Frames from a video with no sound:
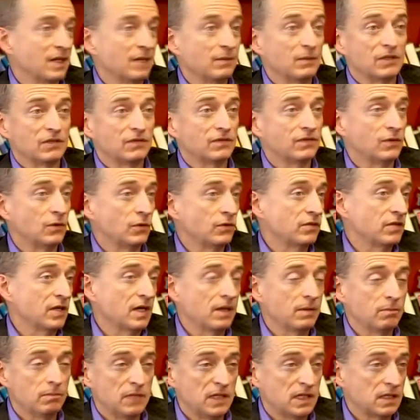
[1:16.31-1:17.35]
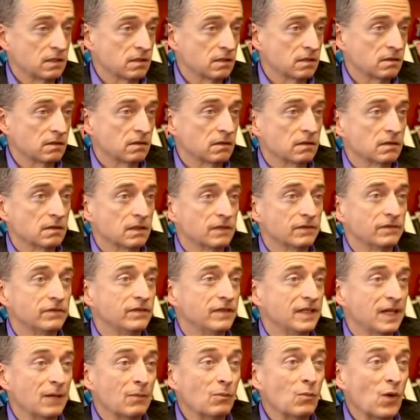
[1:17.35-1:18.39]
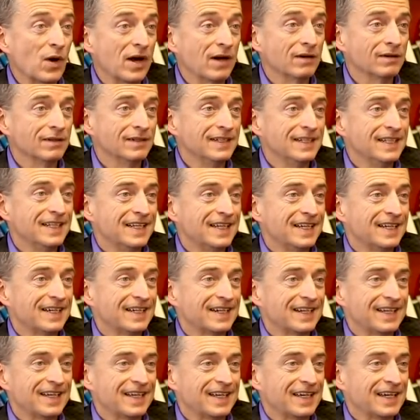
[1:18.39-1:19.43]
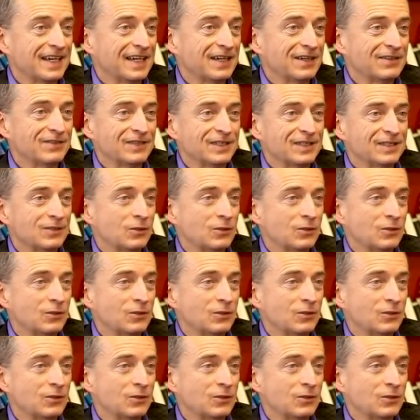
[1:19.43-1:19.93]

I'm the full-time minister of VMware, and I have uh,